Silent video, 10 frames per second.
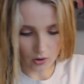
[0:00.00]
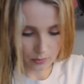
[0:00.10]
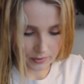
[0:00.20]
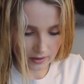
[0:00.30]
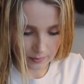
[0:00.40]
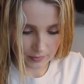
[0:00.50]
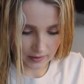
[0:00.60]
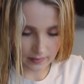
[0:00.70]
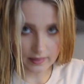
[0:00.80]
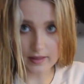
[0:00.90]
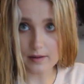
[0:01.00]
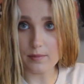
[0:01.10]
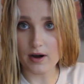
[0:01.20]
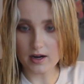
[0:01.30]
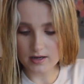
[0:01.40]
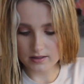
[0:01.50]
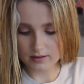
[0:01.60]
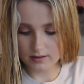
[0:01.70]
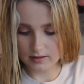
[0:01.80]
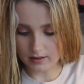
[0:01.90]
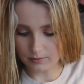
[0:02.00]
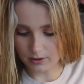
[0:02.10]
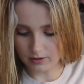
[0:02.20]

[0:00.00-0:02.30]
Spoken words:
open up the box and